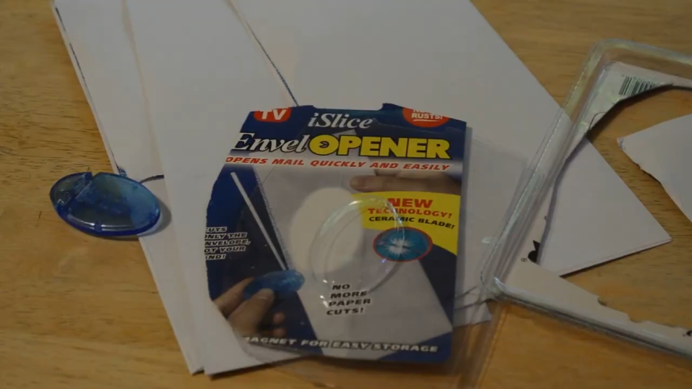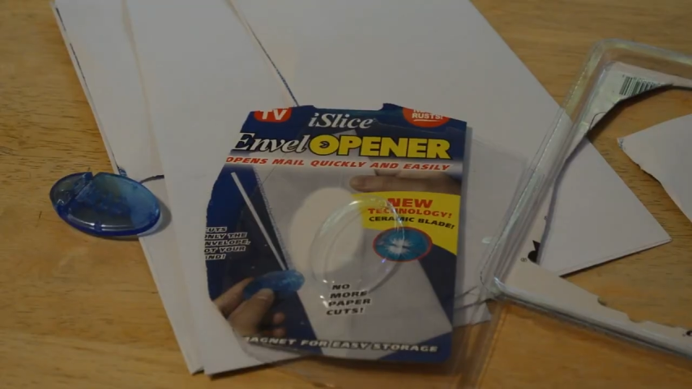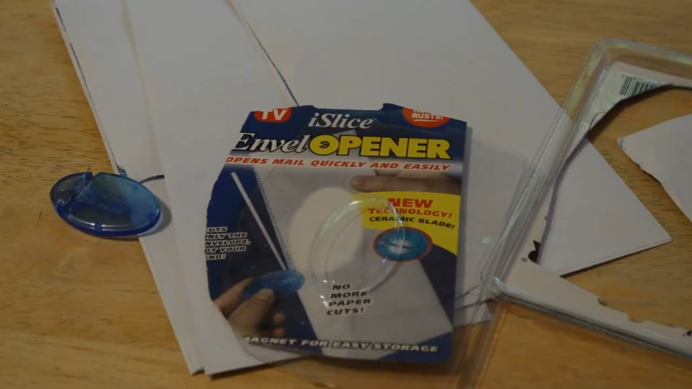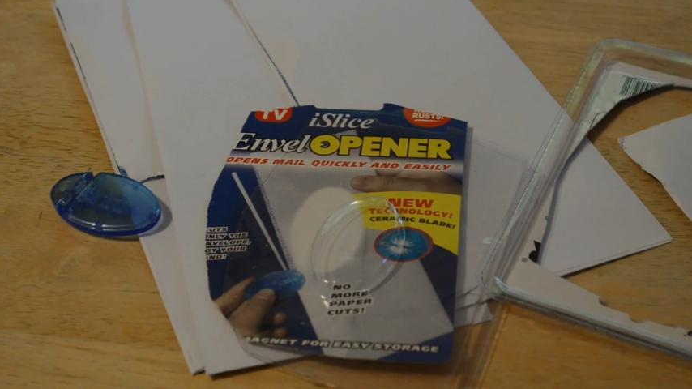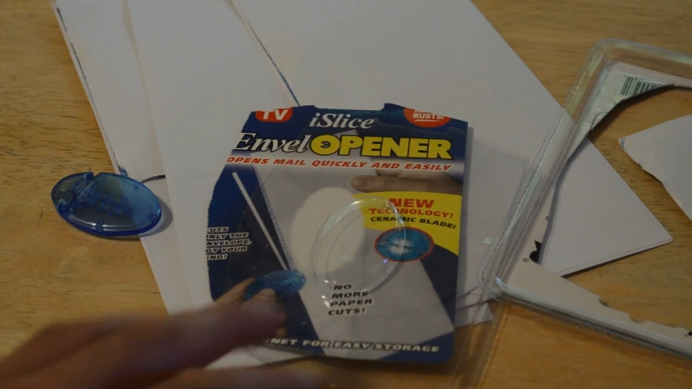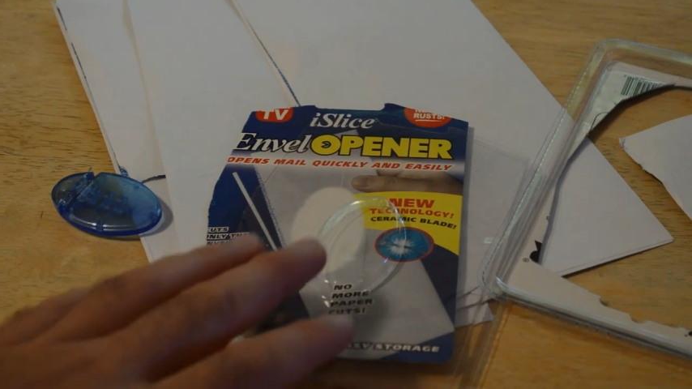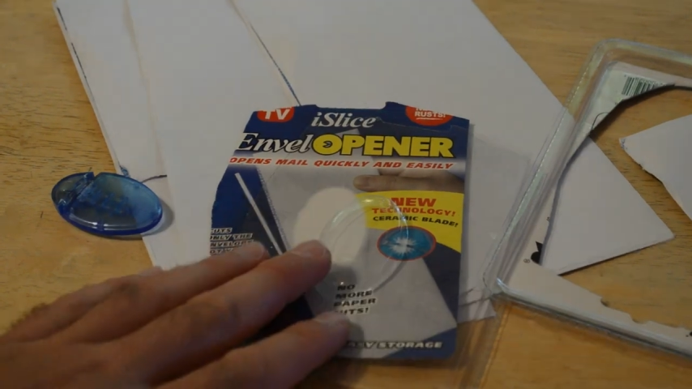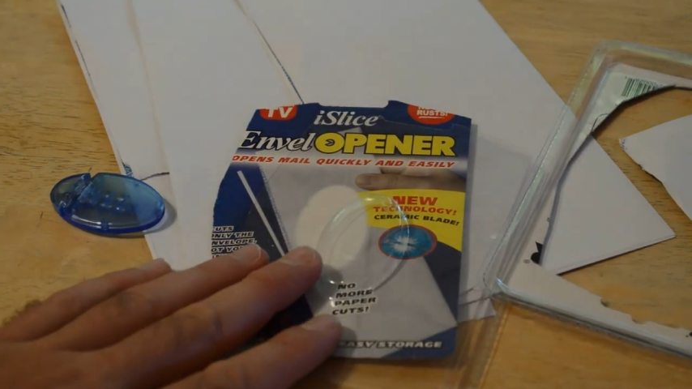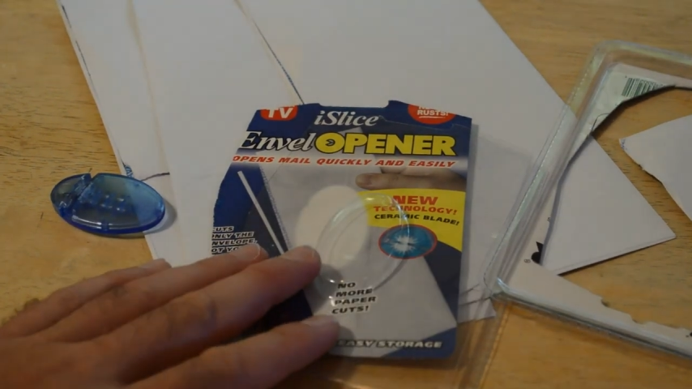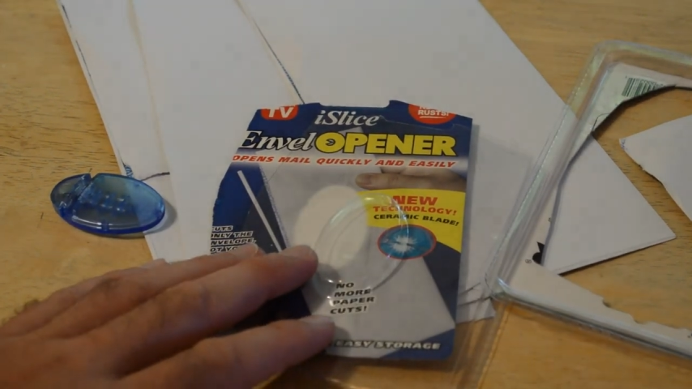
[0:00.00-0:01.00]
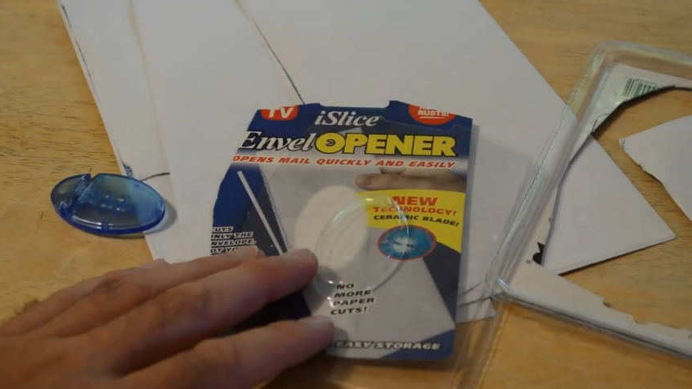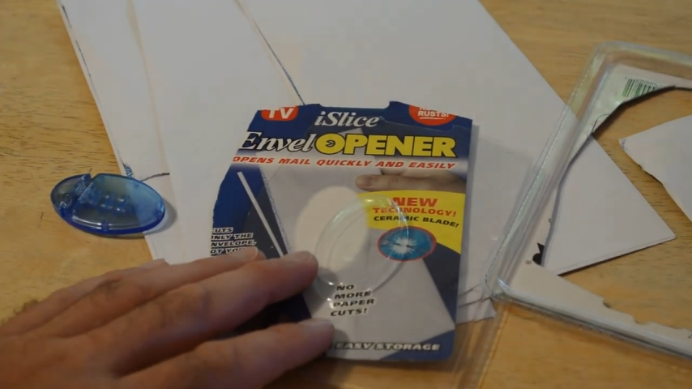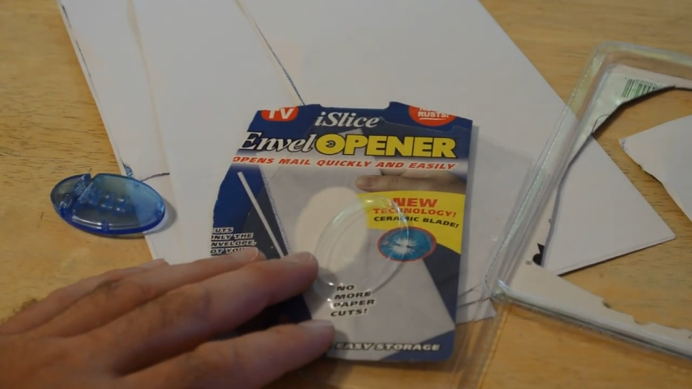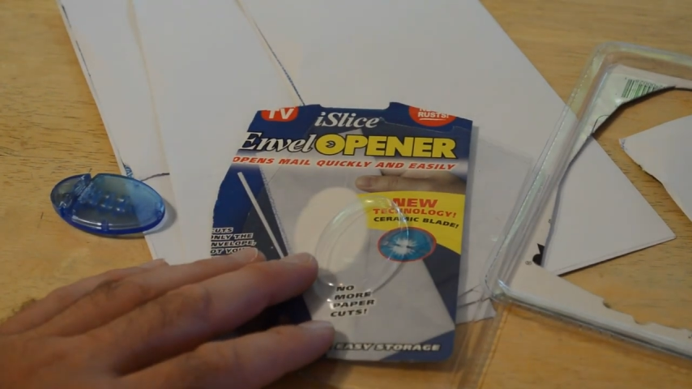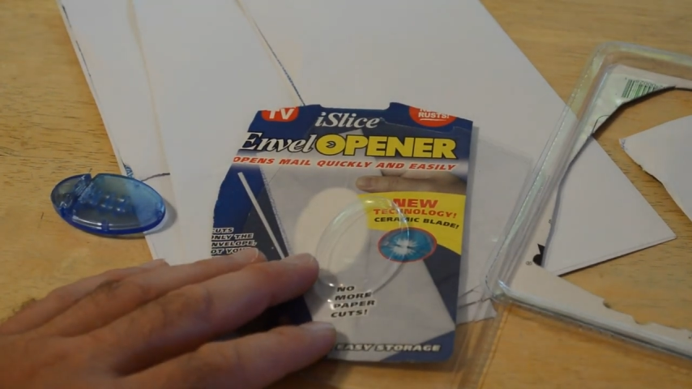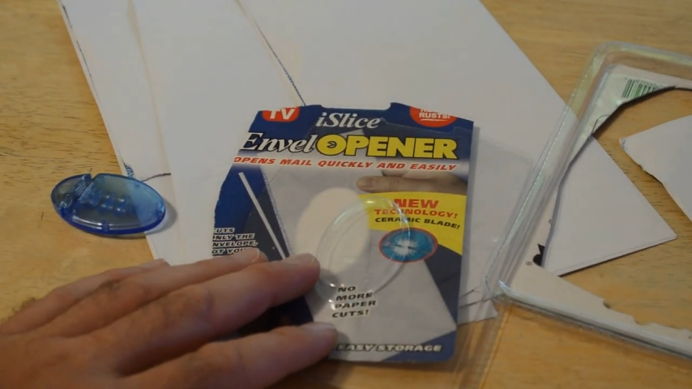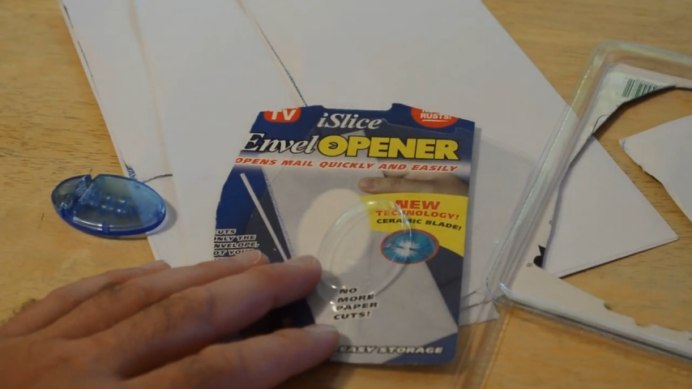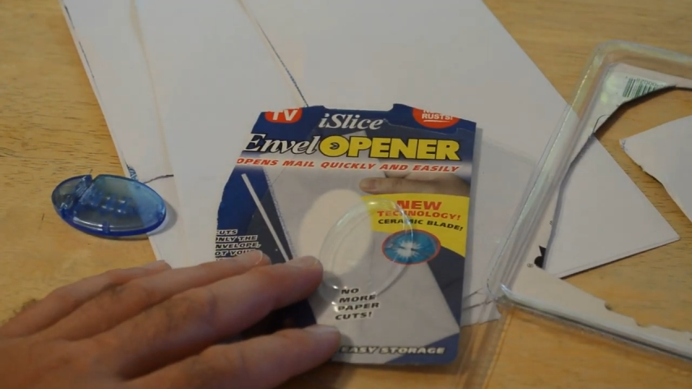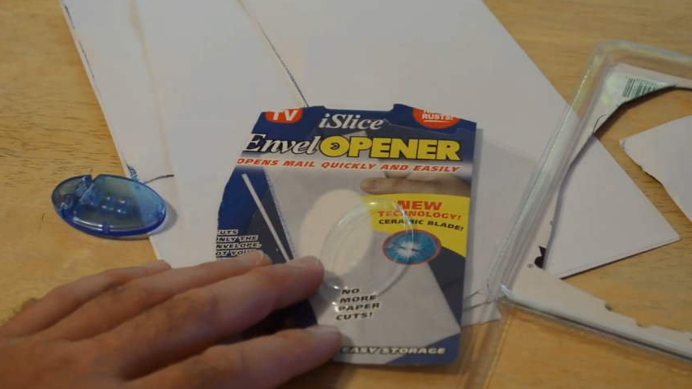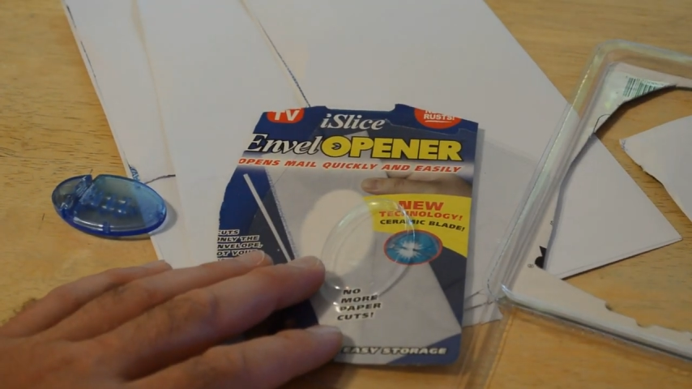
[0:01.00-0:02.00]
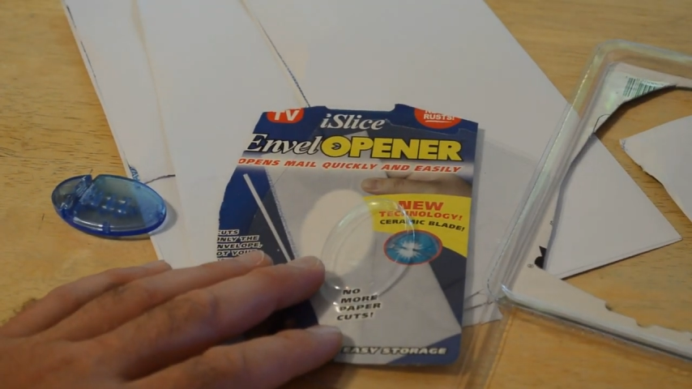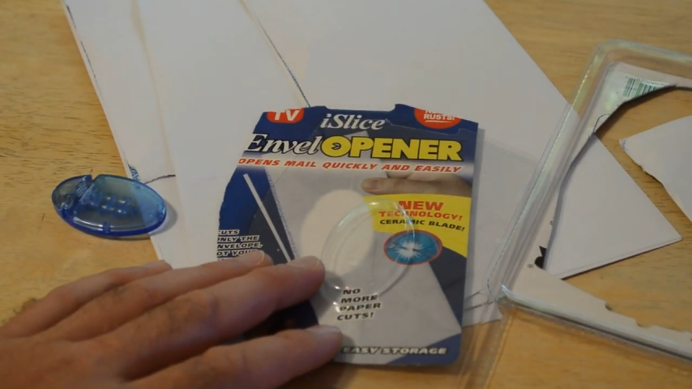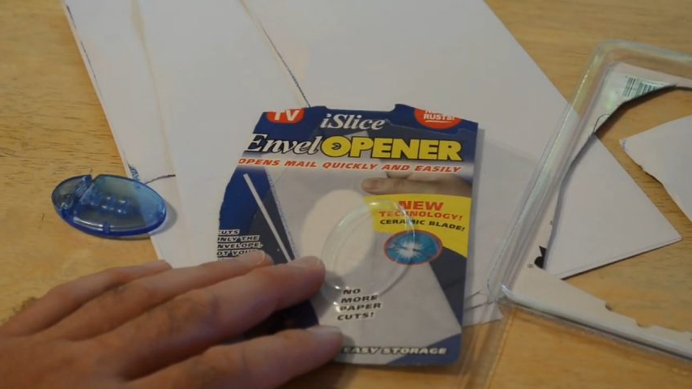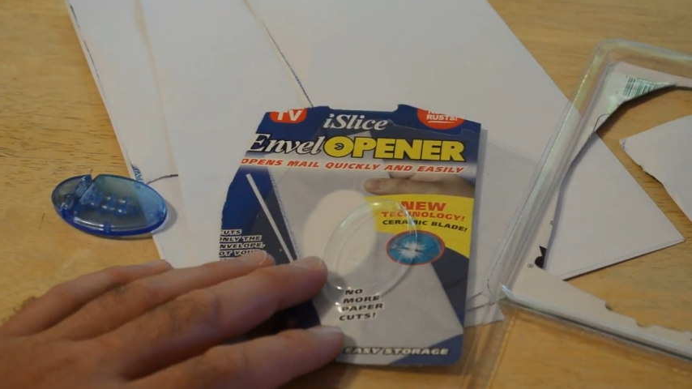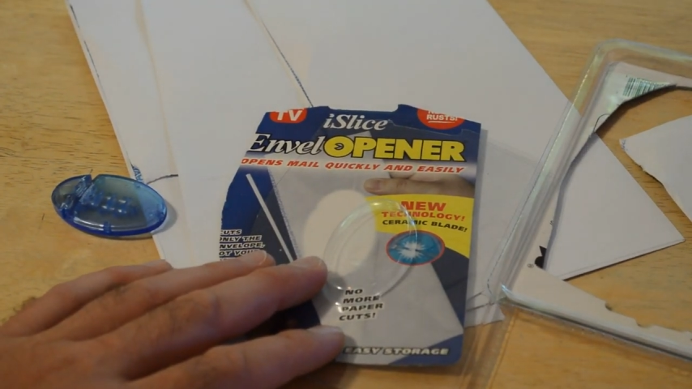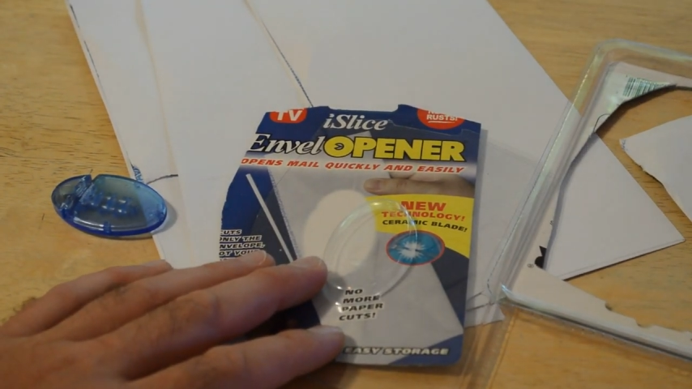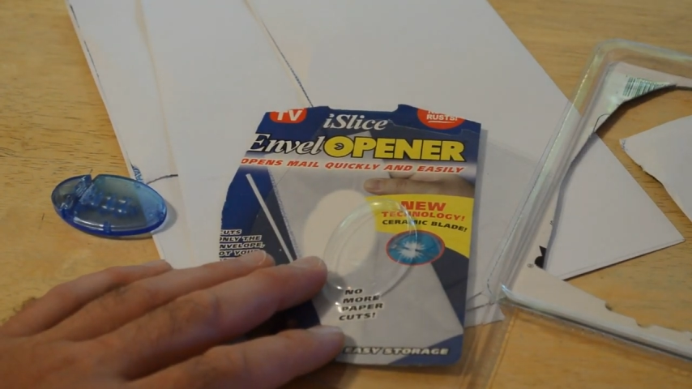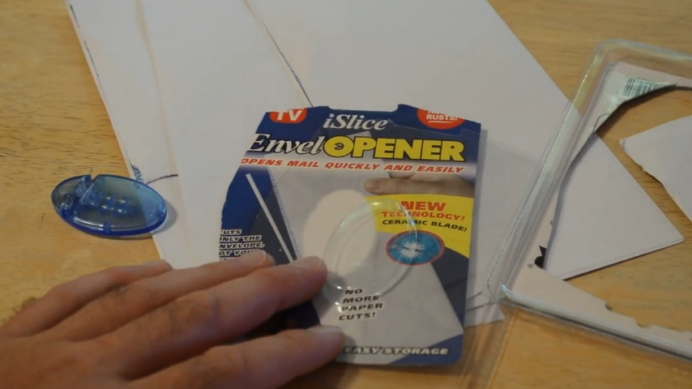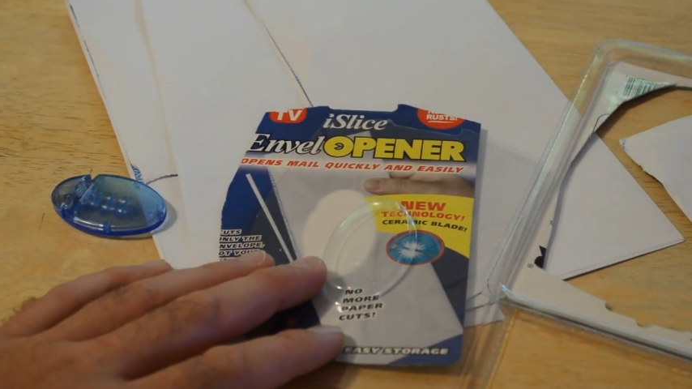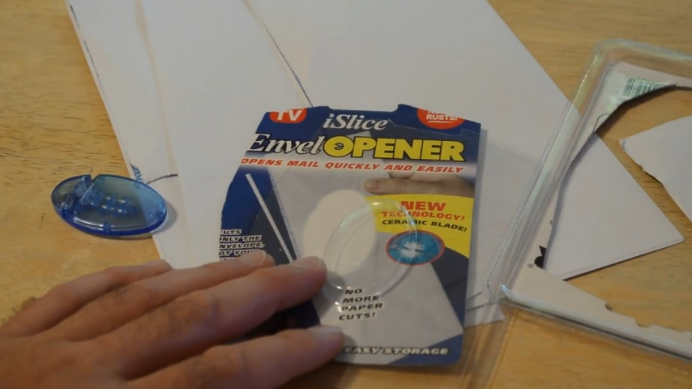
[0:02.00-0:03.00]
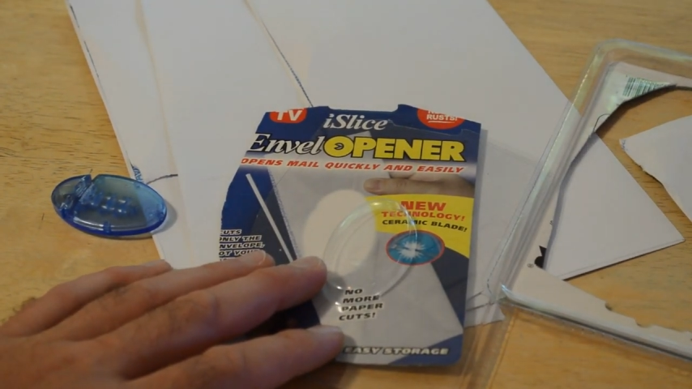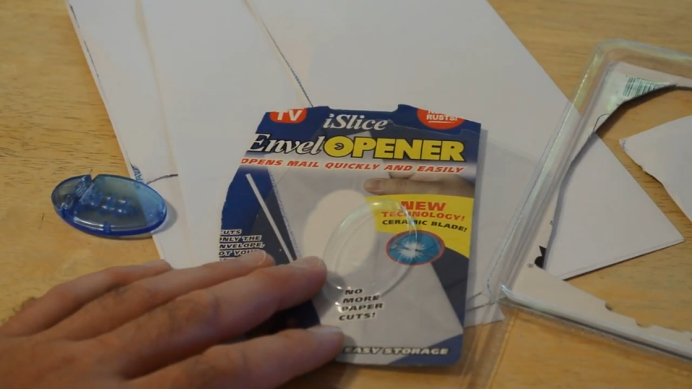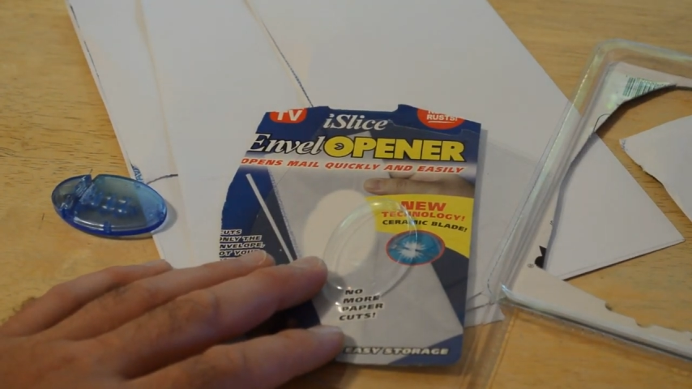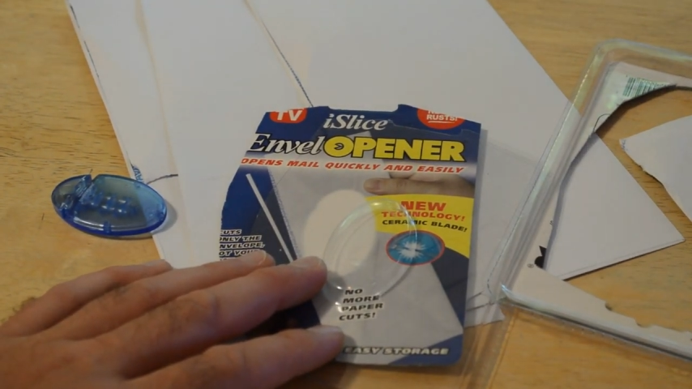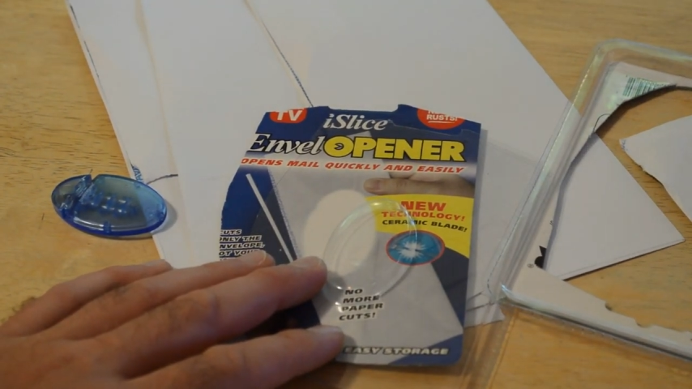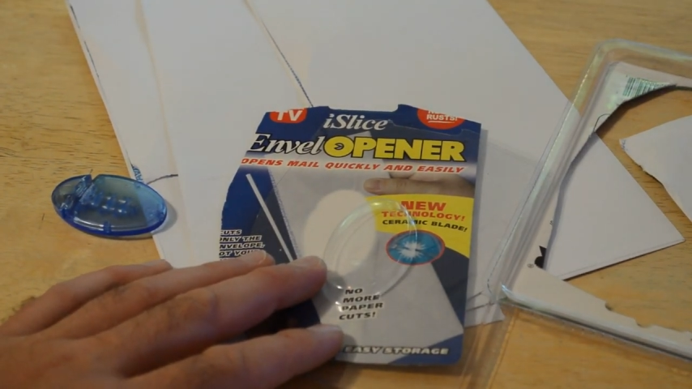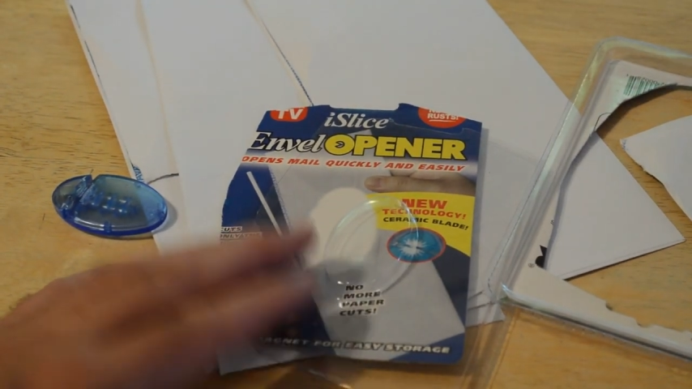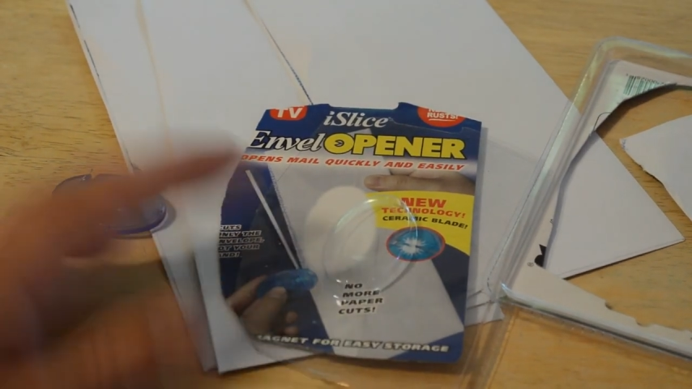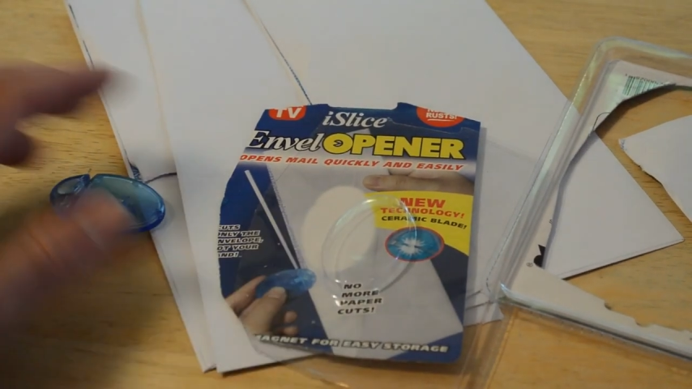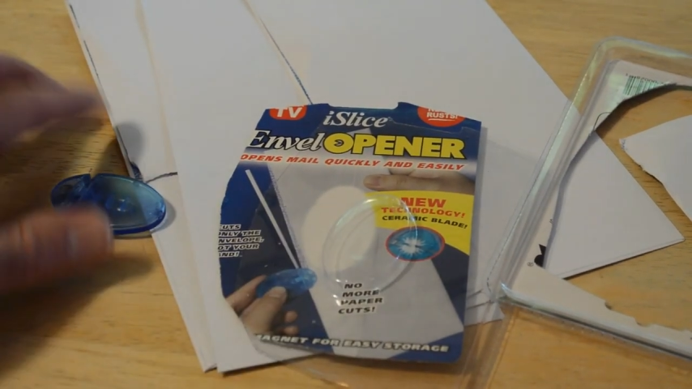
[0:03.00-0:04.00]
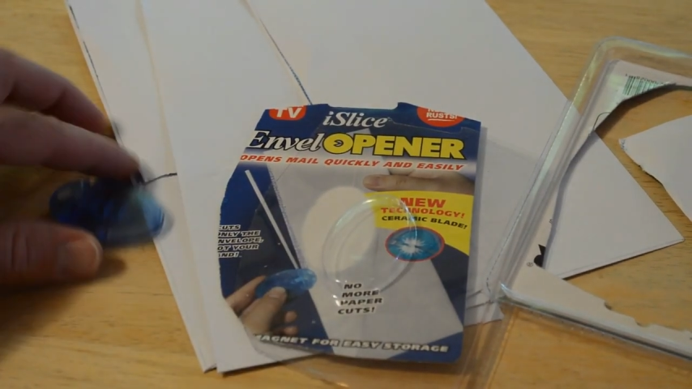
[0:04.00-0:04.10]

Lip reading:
Nobody's mouth can be seen.